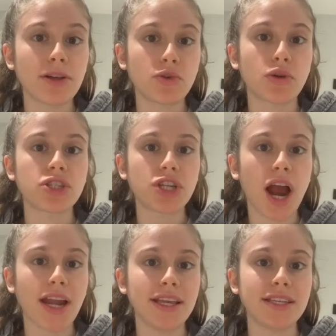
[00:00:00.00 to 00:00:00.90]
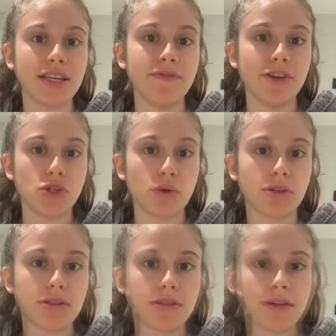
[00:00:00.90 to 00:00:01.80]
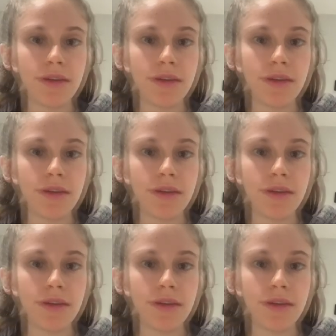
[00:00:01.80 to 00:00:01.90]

towards Chinese individuals.